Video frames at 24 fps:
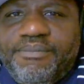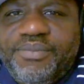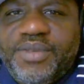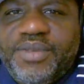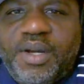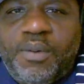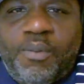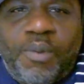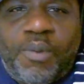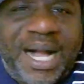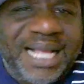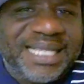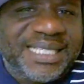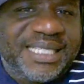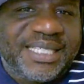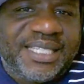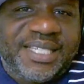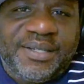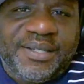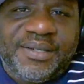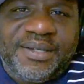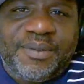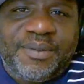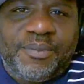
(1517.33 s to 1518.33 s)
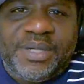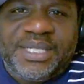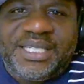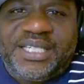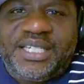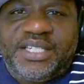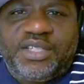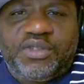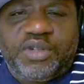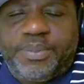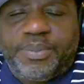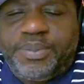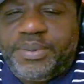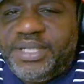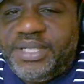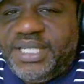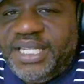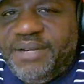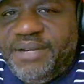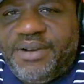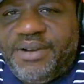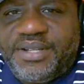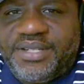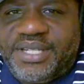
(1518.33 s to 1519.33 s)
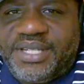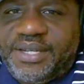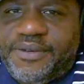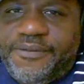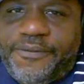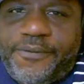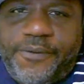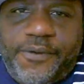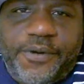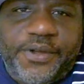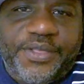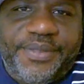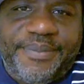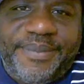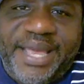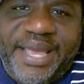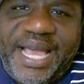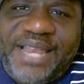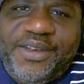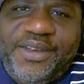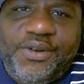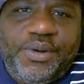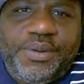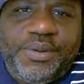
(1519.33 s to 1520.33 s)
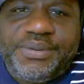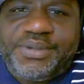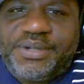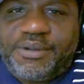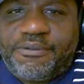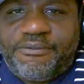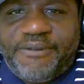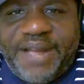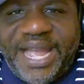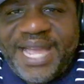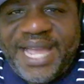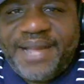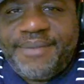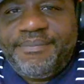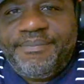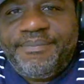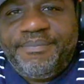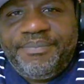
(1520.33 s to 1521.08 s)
watch till it went to triple zeros in the fourth. Man, I knew it was a wrap.